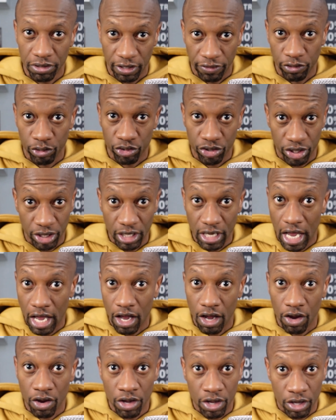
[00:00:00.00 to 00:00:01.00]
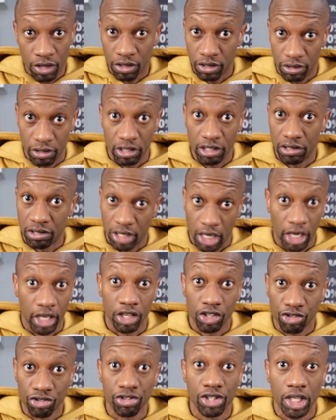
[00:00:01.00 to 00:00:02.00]
see how these second
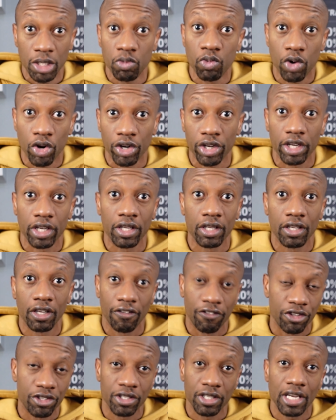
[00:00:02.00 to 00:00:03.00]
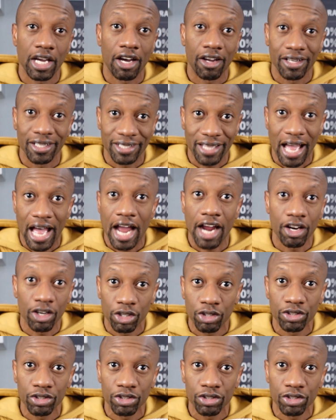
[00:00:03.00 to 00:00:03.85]
entries keep working, if you see how these higher lows